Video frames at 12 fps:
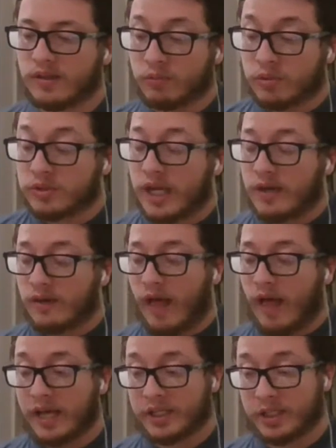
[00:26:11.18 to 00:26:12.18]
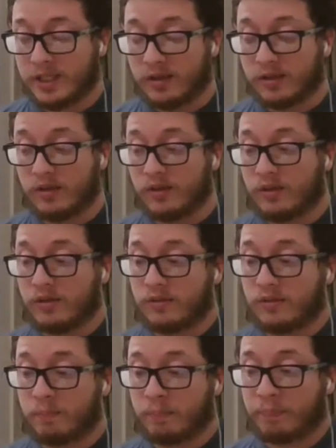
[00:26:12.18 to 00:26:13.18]
it was there last year,
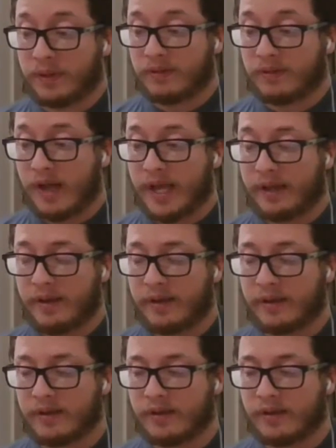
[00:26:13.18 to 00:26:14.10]
but like